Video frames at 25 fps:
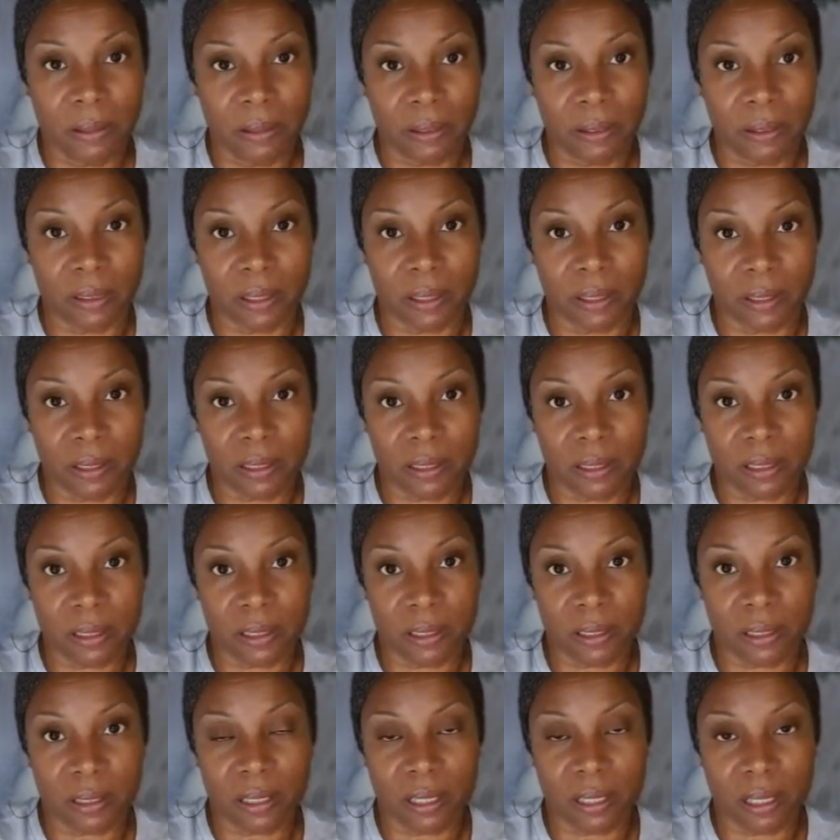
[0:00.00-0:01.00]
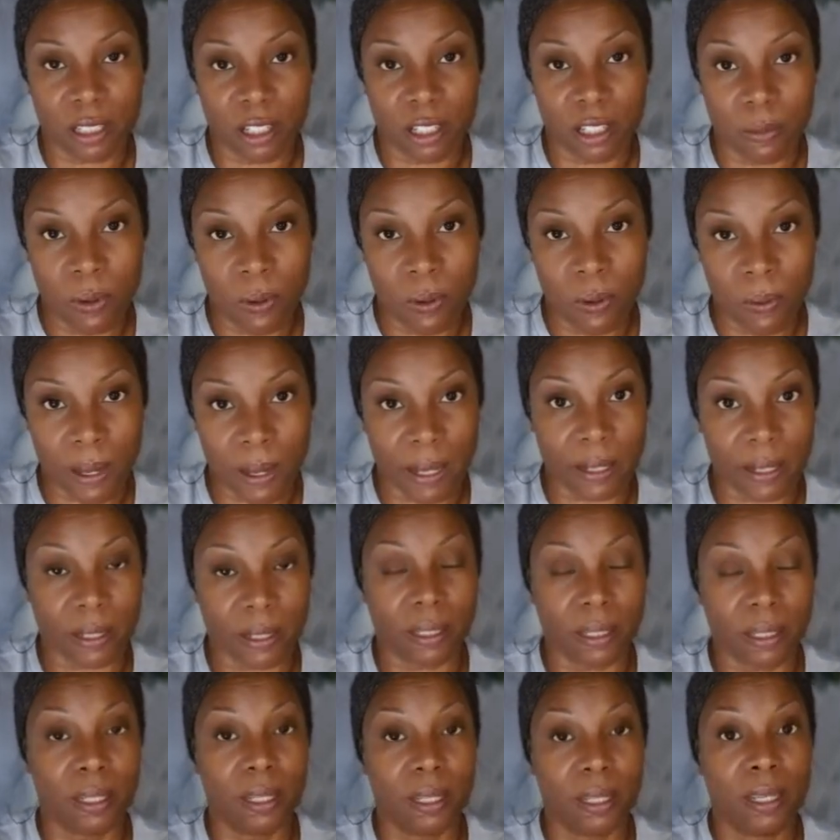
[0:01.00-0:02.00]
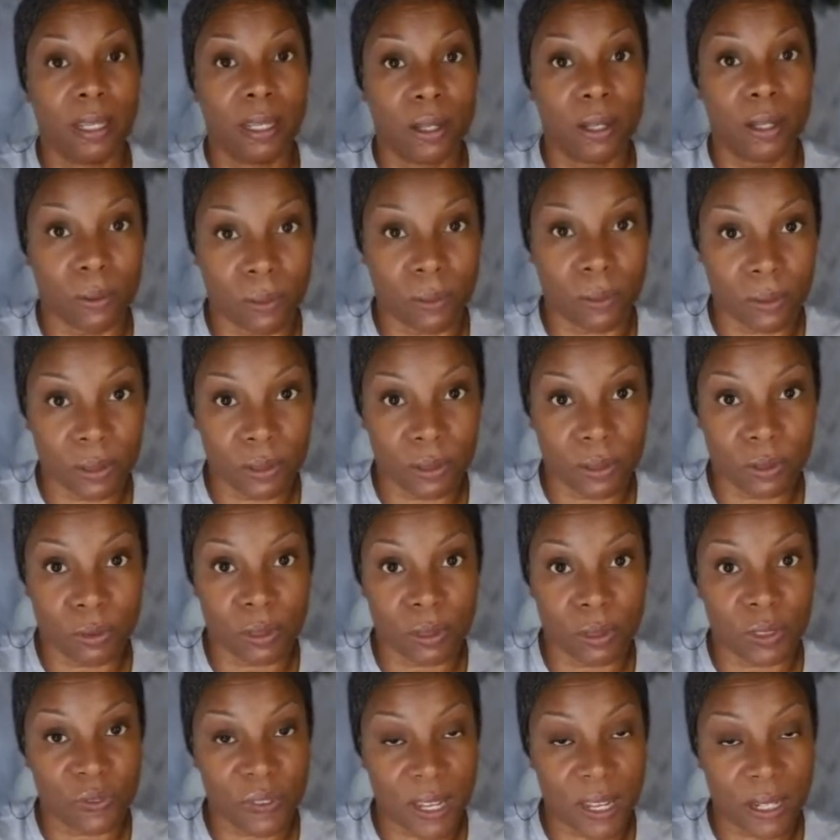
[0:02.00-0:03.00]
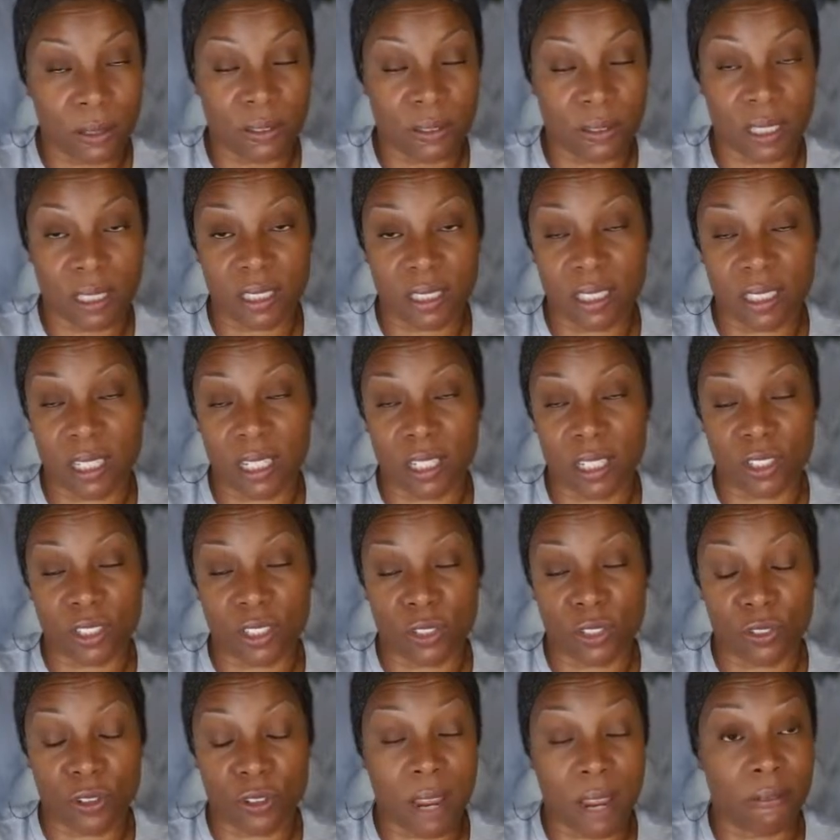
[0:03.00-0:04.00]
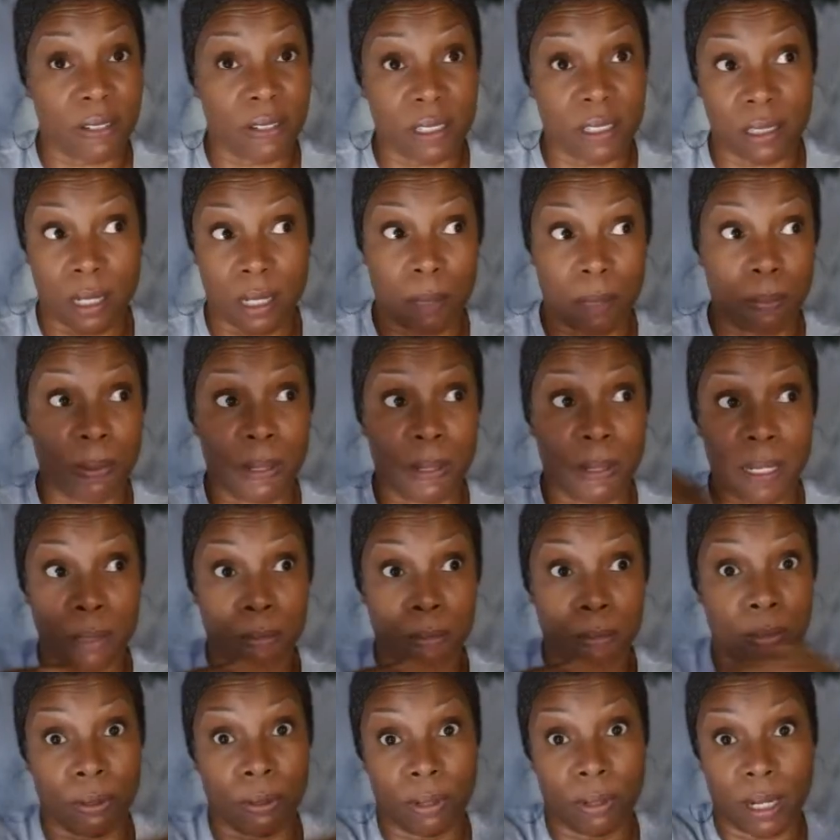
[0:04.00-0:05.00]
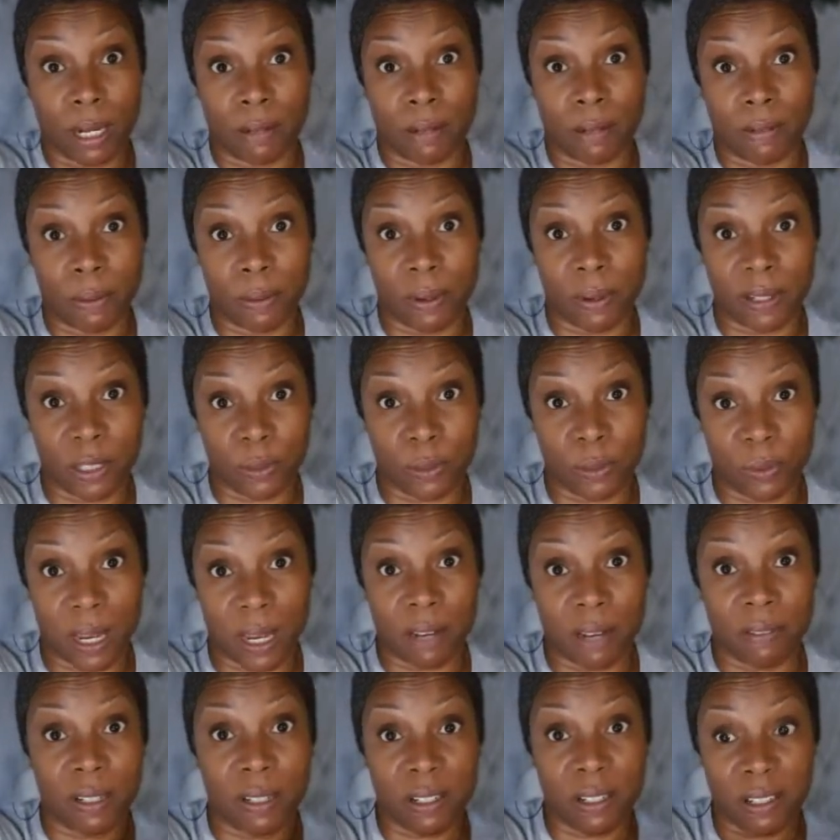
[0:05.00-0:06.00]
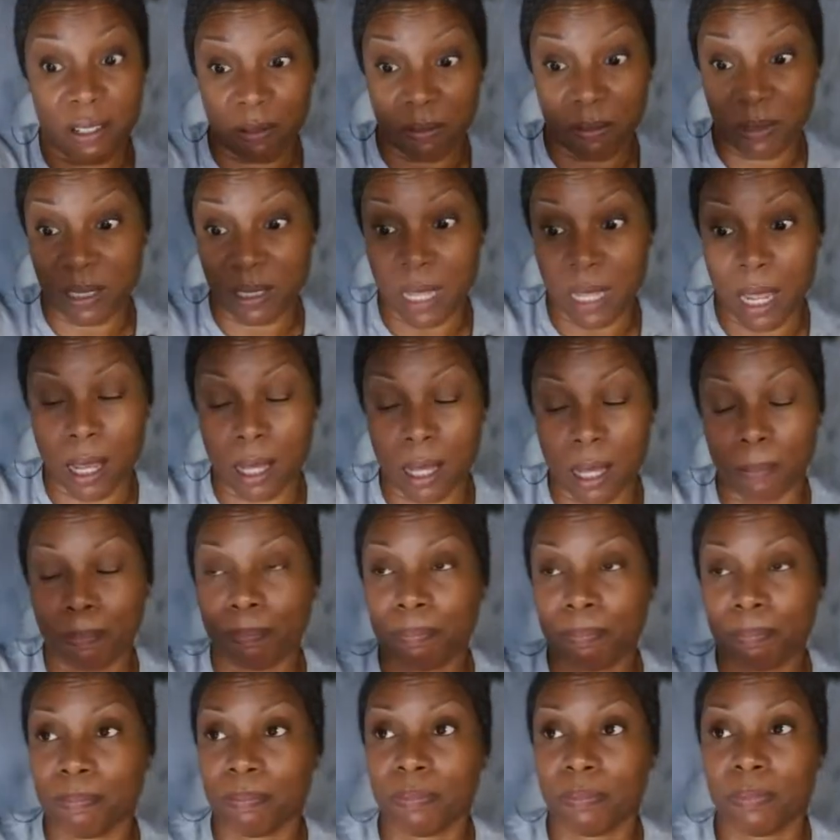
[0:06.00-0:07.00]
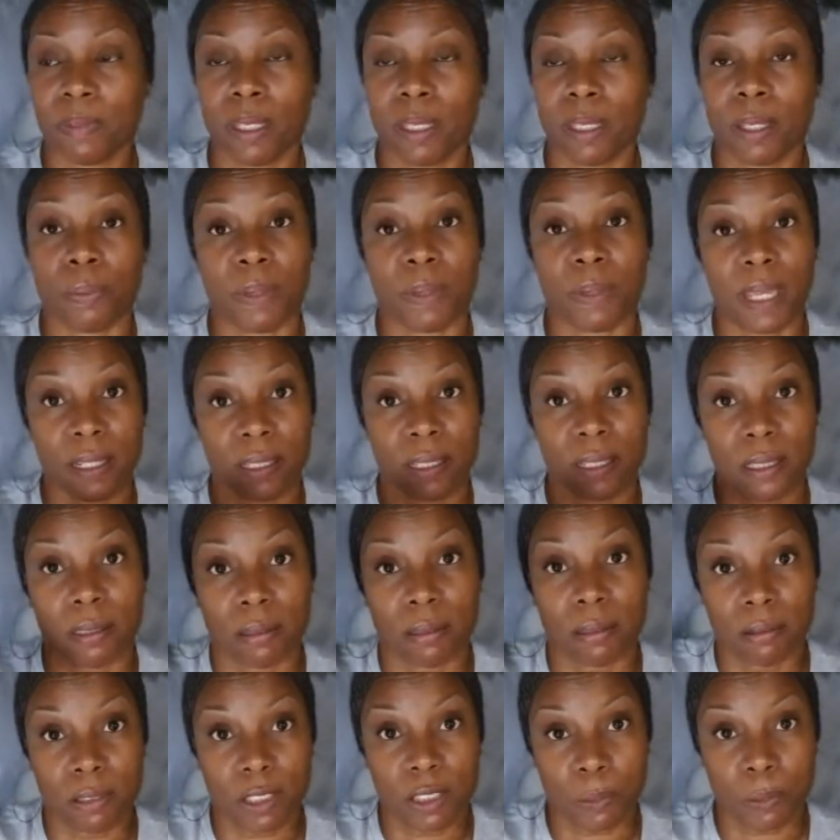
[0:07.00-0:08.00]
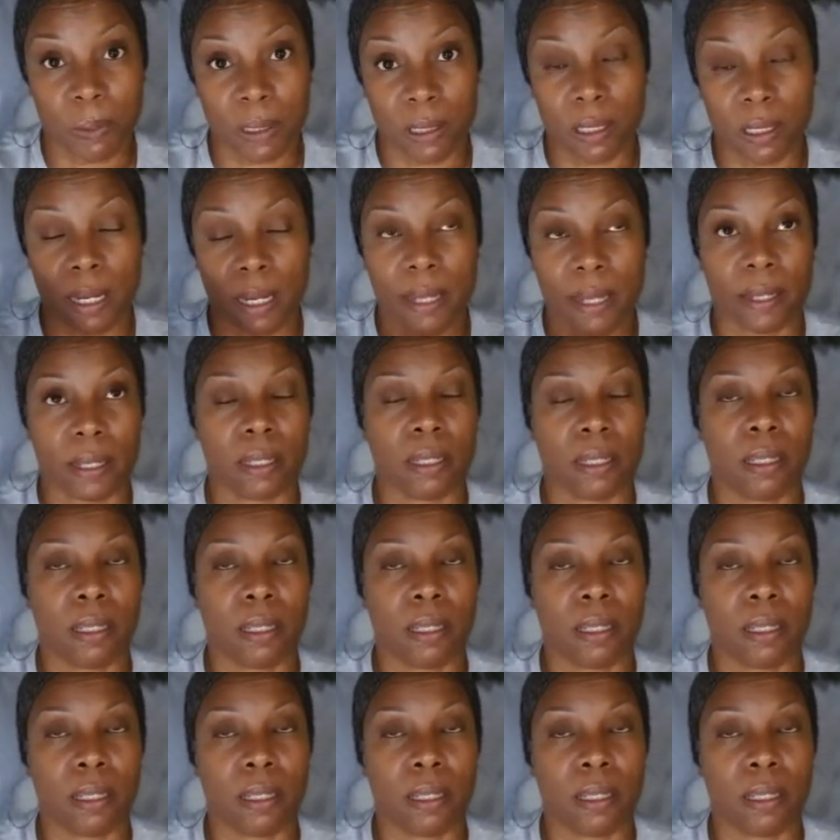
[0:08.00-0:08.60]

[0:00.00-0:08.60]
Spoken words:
then to Hickam, Hawaii, on to its final destination, Traverse, and that plane broke every stop. And we had to spend a night.